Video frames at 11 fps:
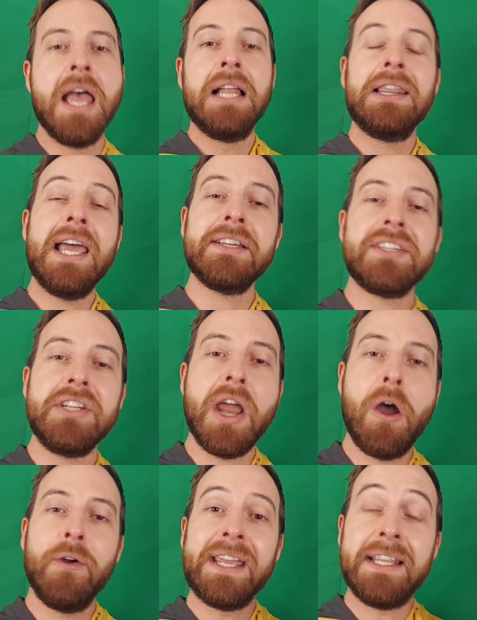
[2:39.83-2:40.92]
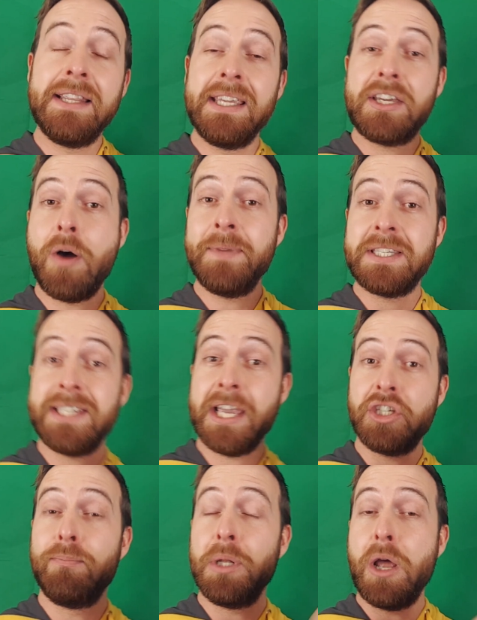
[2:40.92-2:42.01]
Let us know in the comments
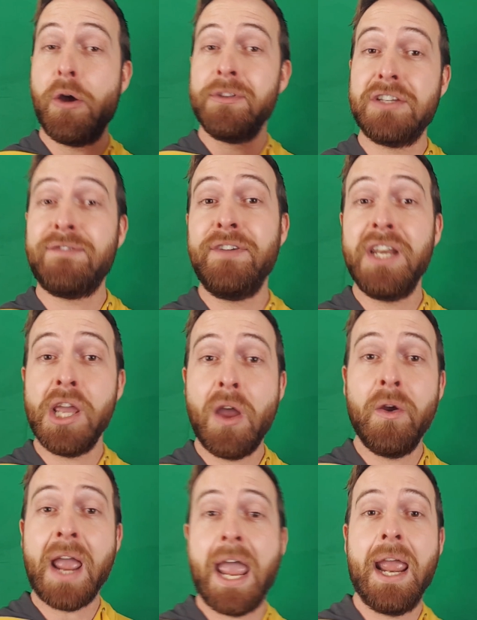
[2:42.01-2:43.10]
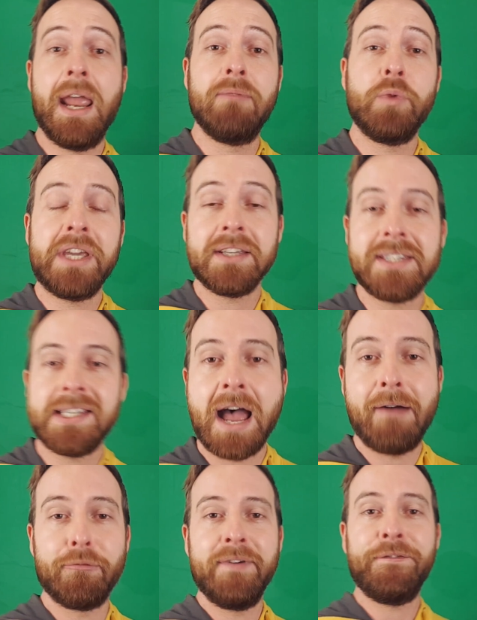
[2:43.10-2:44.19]
section below of this video and we can
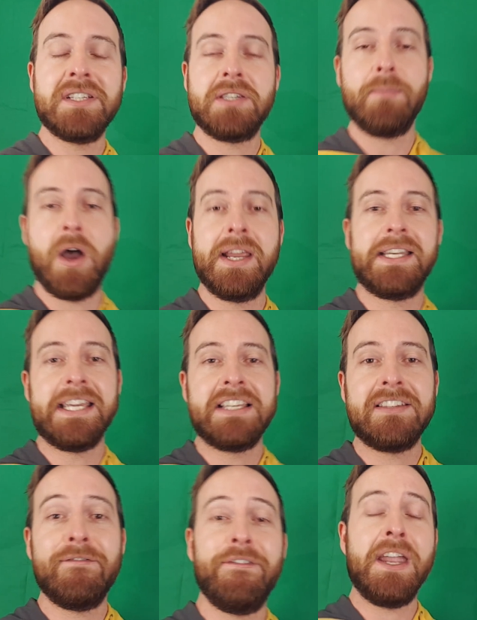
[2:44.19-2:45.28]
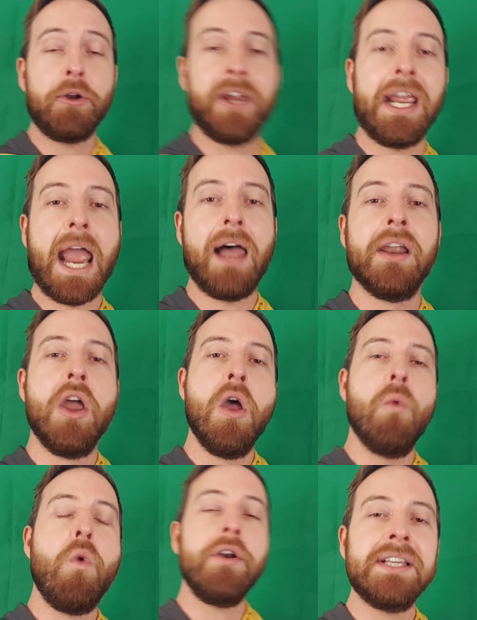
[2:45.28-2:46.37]
start ripping some ideas and figuring out
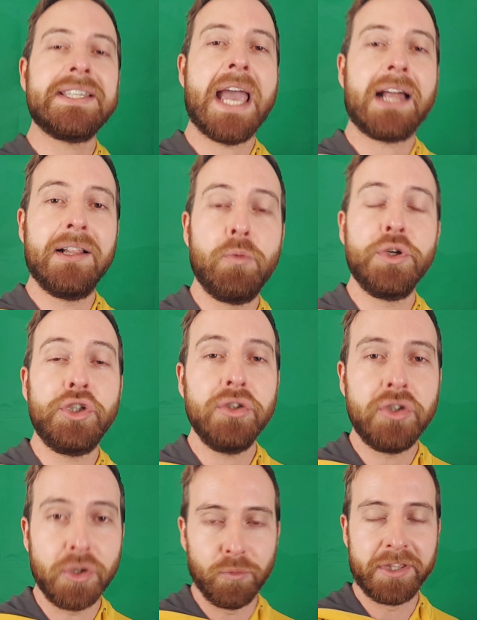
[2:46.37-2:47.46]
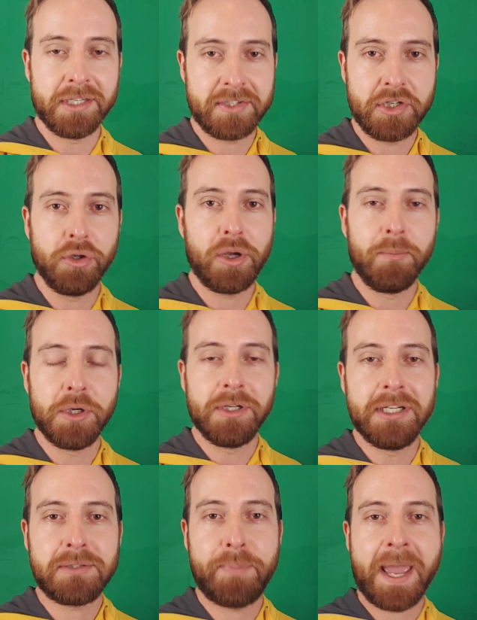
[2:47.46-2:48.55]
what exactly we should do with this new
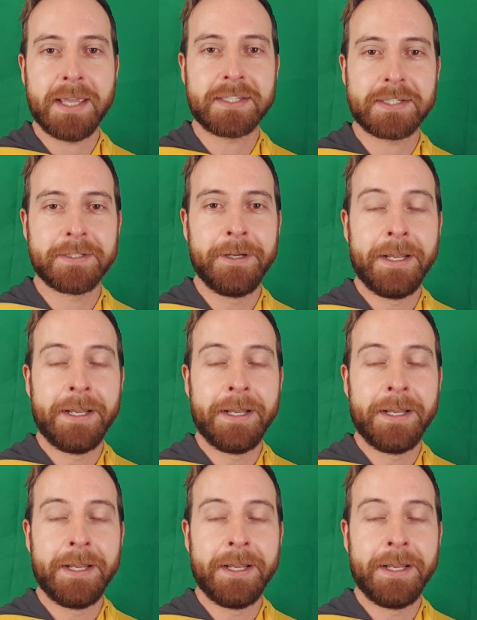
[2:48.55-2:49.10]
community space.